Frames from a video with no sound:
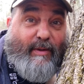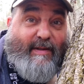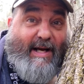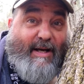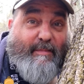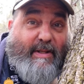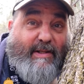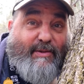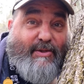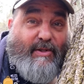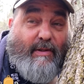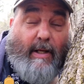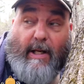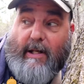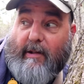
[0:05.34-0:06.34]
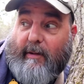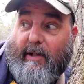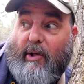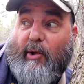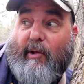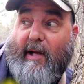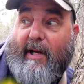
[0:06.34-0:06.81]
what that means? Hey,
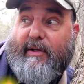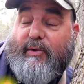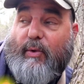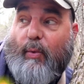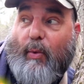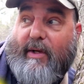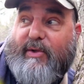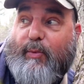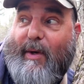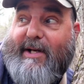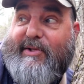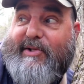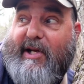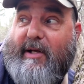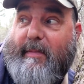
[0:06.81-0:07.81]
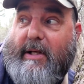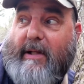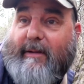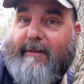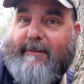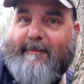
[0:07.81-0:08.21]
lyric class, what does Wednesday mean?